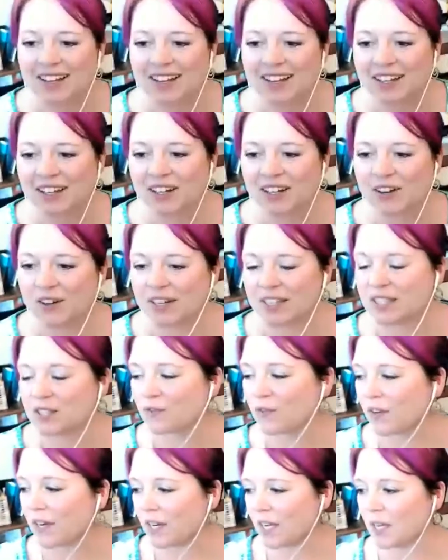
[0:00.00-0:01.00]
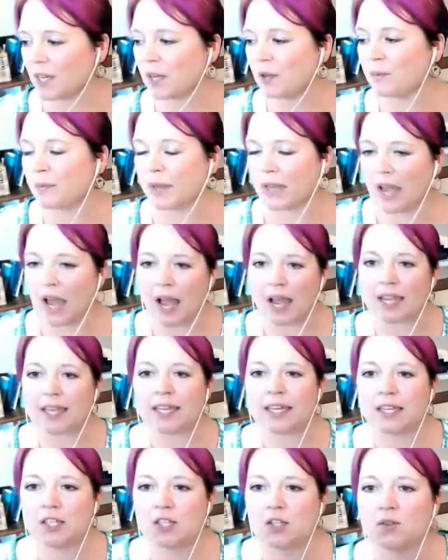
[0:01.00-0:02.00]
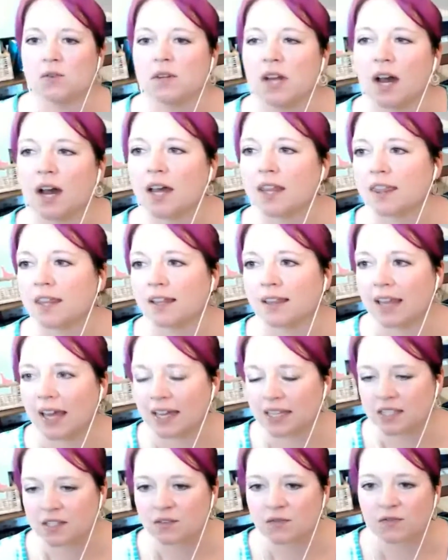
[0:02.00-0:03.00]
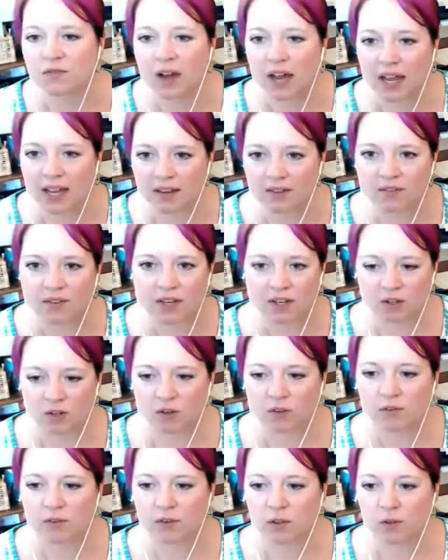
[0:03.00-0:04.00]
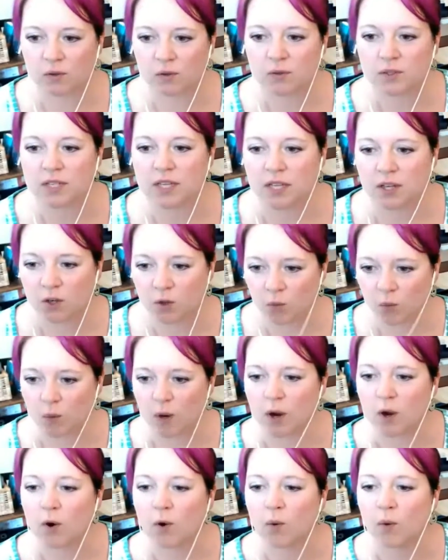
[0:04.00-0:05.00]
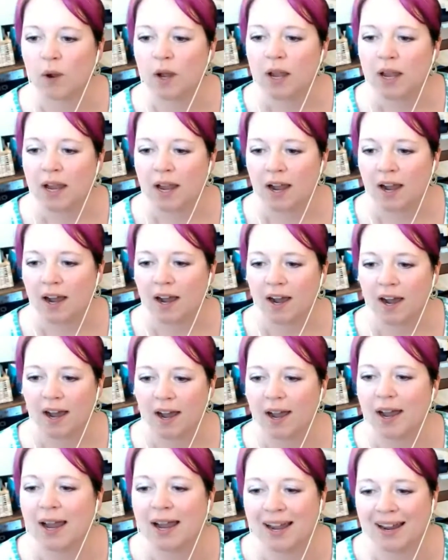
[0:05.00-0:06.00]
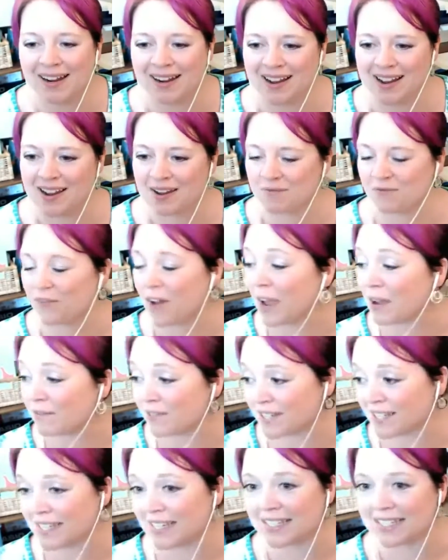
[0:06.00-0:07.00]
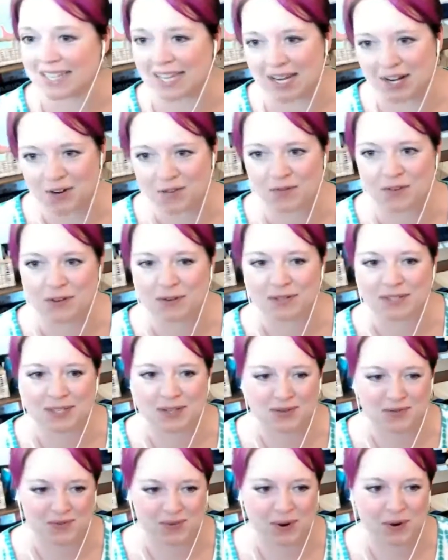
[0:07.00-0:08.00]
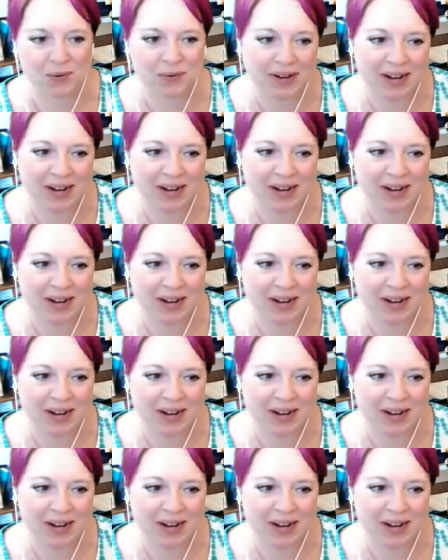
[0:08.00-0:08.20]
It's funny. I kid you not, the last 5 interviews in a row, 5 or 6 interviews in a row, when I